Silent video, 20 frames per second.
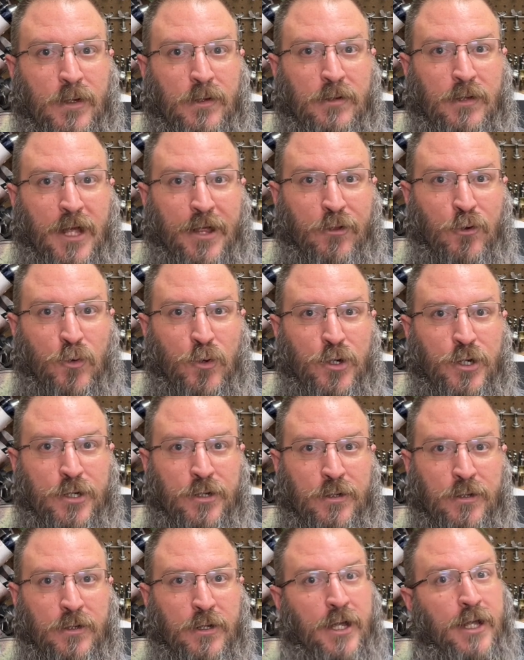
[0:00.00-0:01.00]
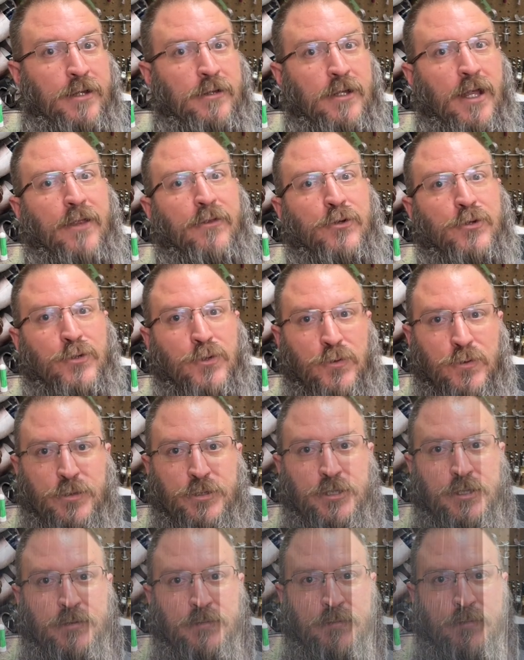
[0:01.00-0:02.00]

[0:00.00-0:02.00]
leatherwork, and leather tools.